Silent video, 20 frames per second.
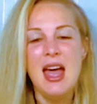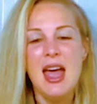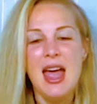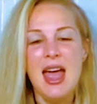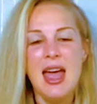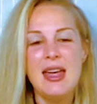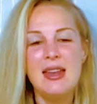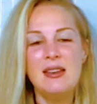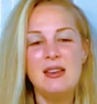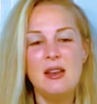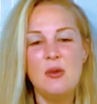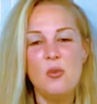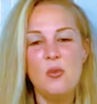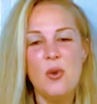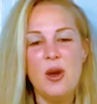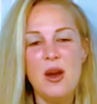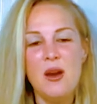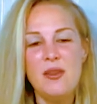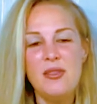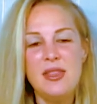And
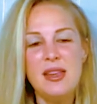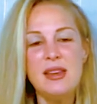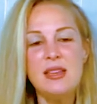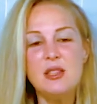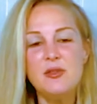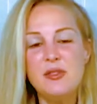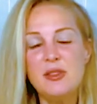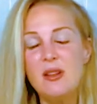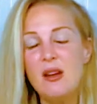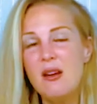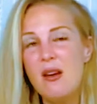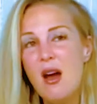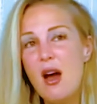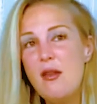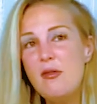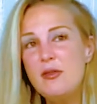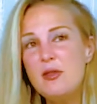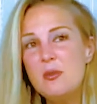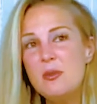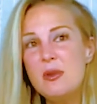where things feel
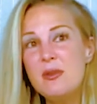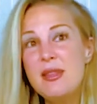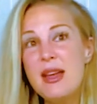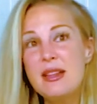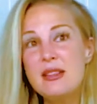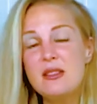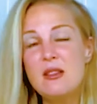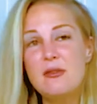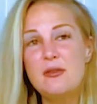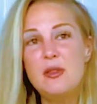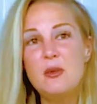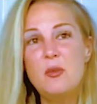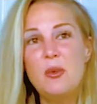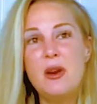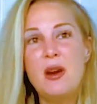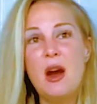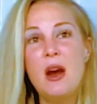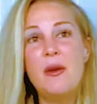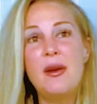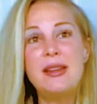uncomfortable, that's often
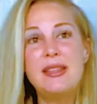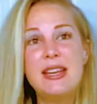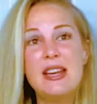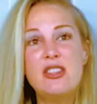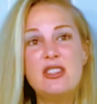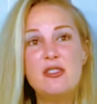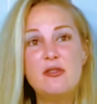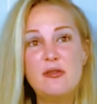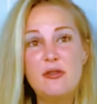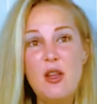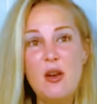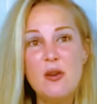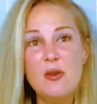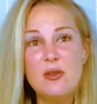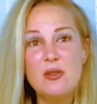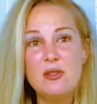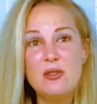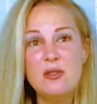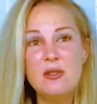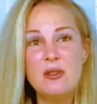where our intention
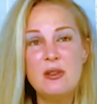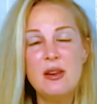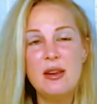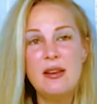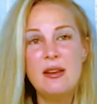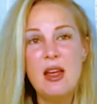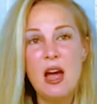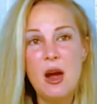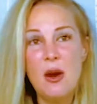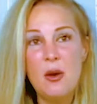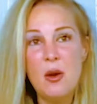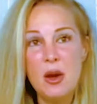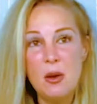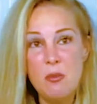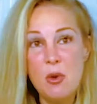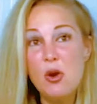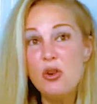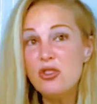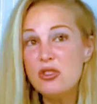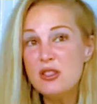flows and our
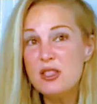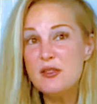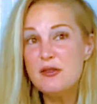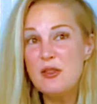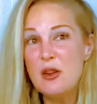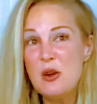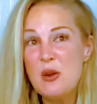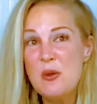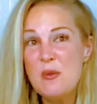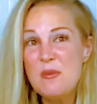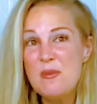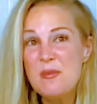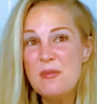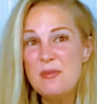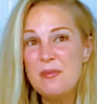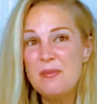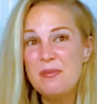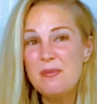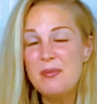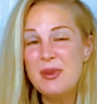emotions flow.
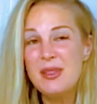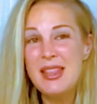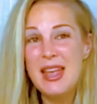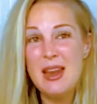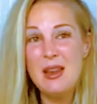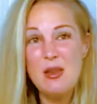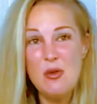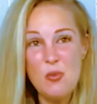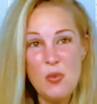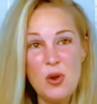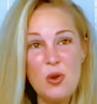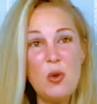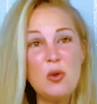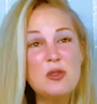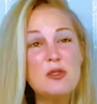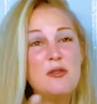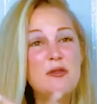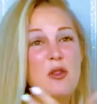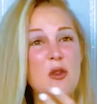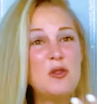But then it
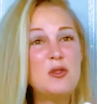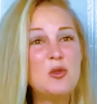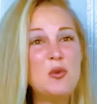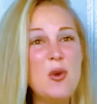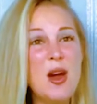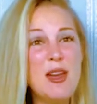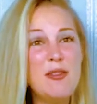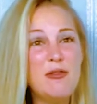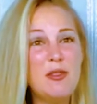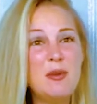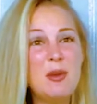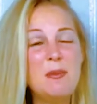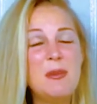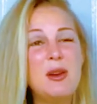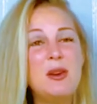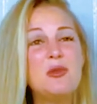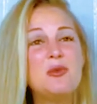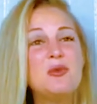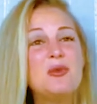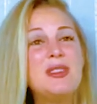also flows away from it
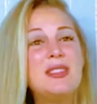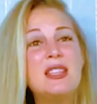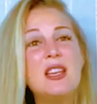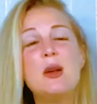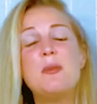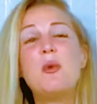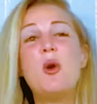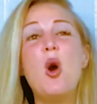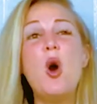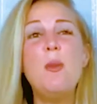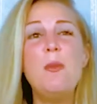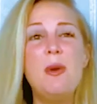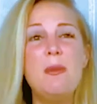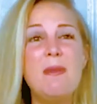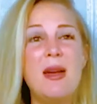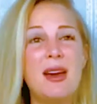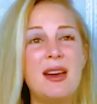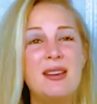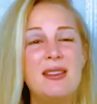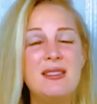because we set up coping
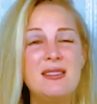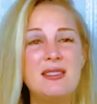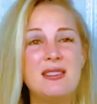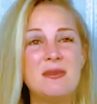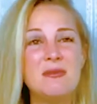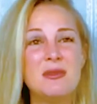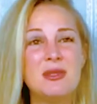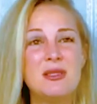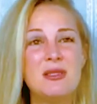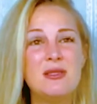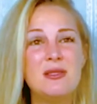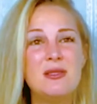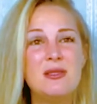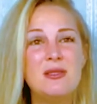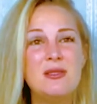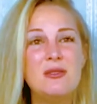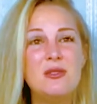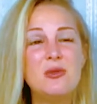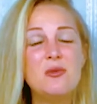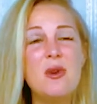mechanisms
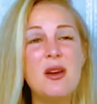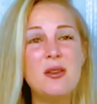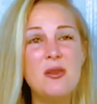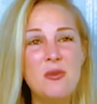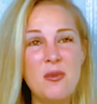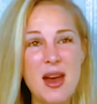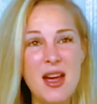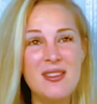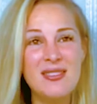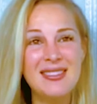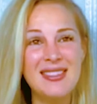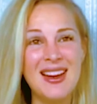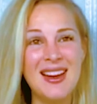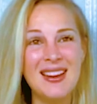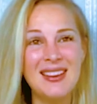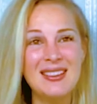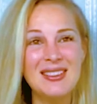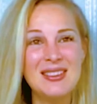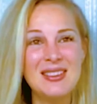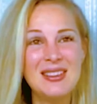to run around
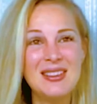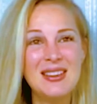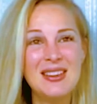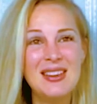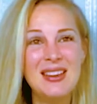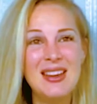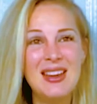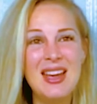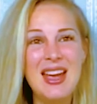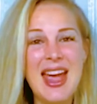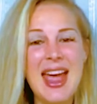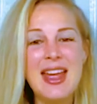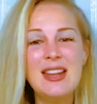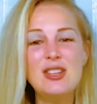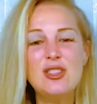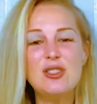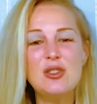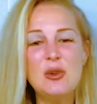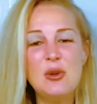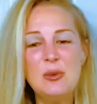that.
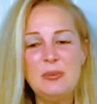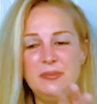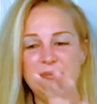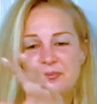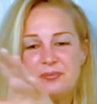And so